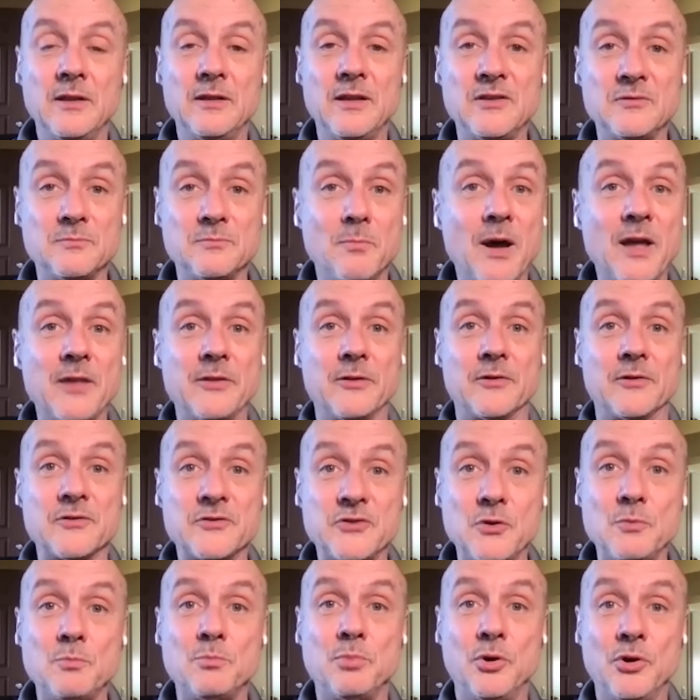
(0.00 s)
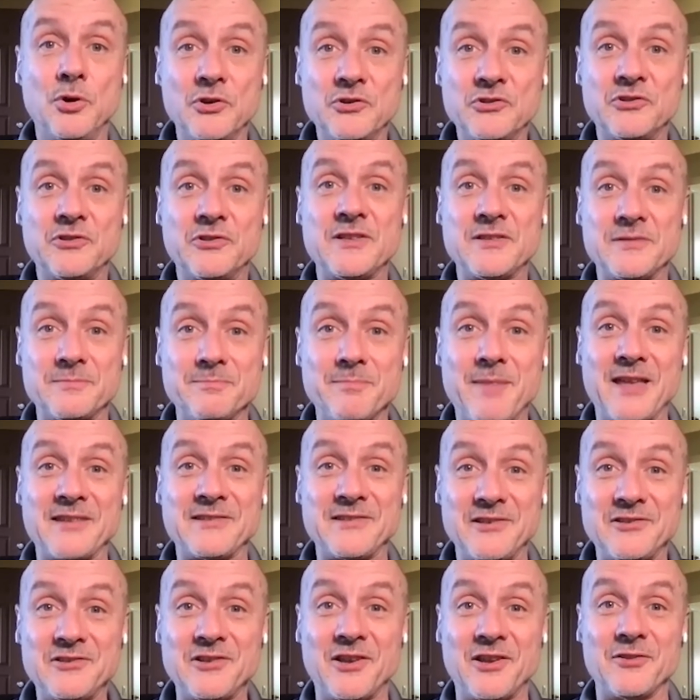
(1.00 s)
these mothers who push this
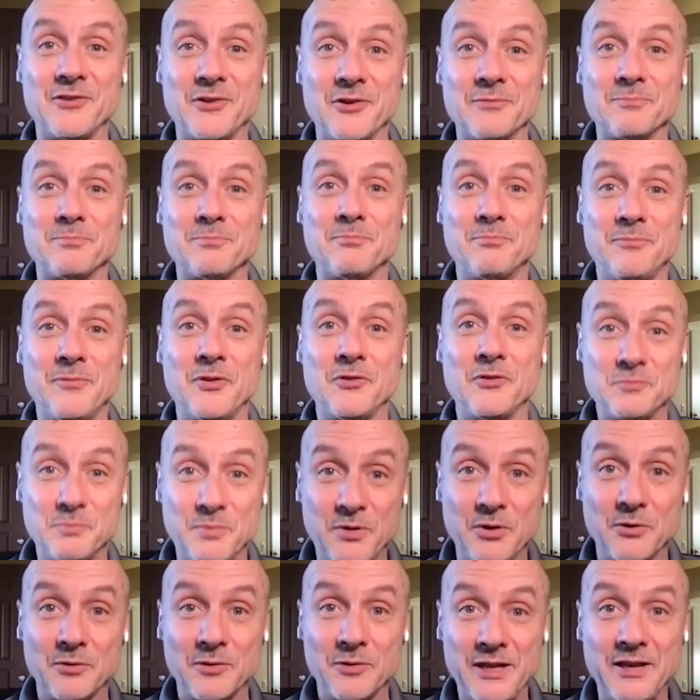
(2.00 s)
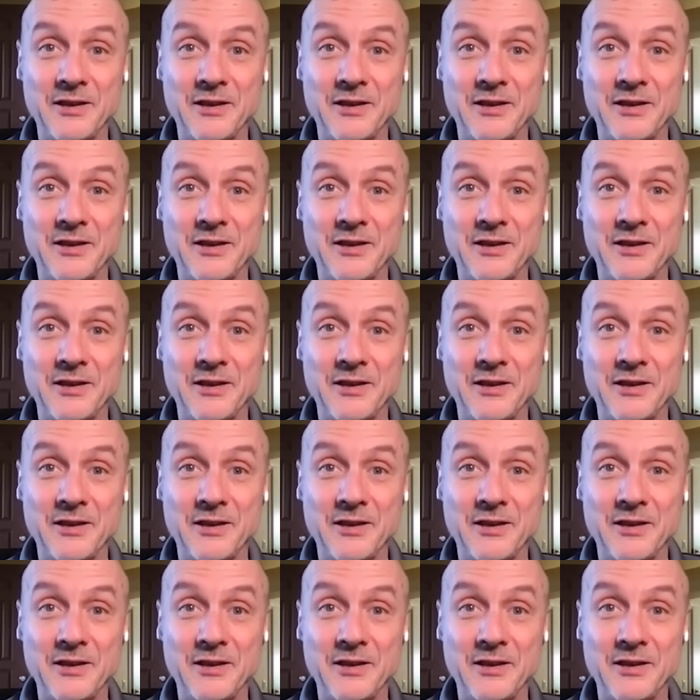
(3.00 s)
message on this purity